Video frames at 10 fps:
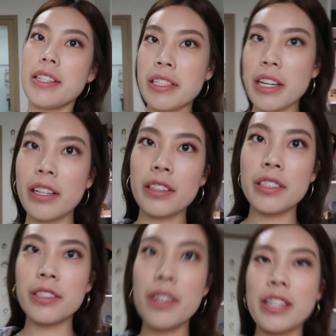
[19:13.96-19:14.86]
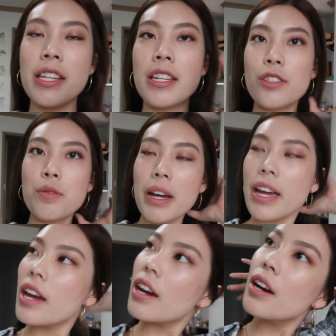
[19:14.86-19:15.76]
I decided not to do anything to my
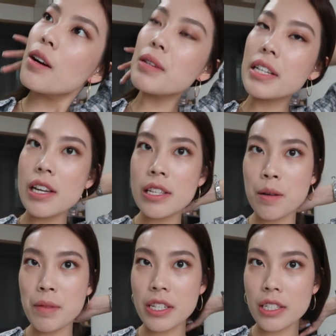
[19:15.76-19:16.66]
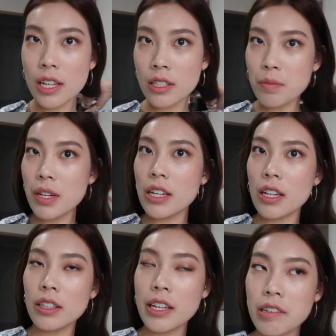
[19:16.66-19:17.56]
hair because I might just end up tying
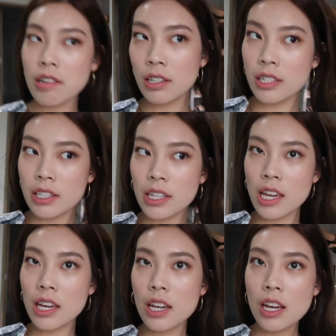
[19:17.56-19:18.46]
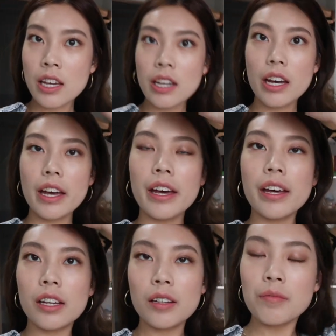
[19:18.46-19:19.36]
it later, honestly.
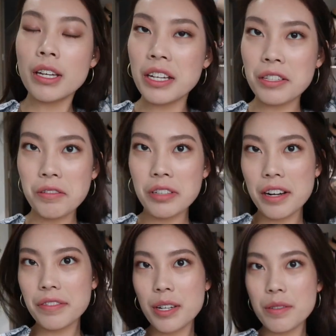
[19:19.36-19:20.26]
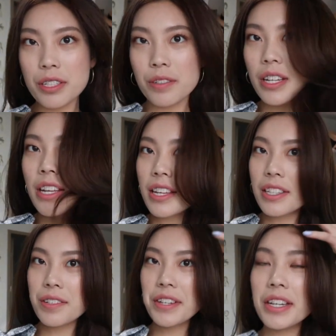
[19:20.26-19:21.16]
And I don't have time to do
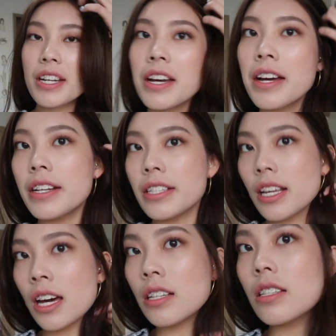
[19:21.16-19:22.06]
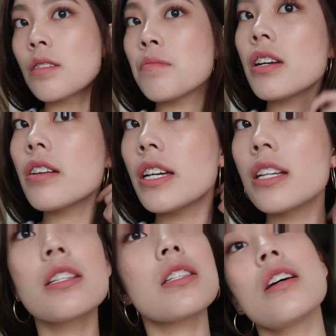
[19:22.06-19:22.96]
anything to it. Just added some
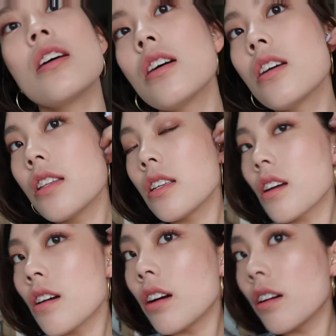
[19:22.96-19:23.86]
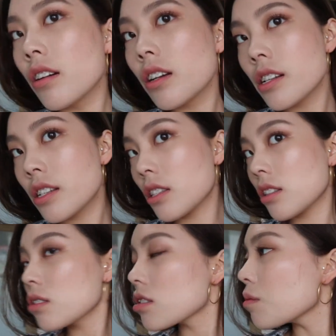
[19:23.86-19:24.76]
earrings. These are
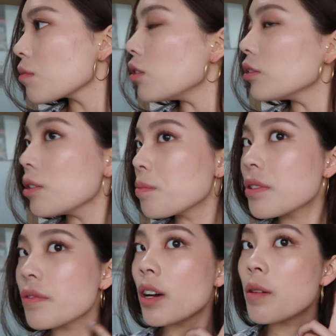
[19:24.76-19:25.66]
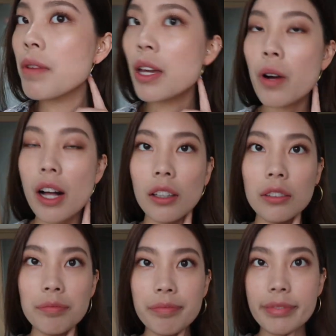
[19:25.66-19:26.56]
just some gold hoops from Madewell.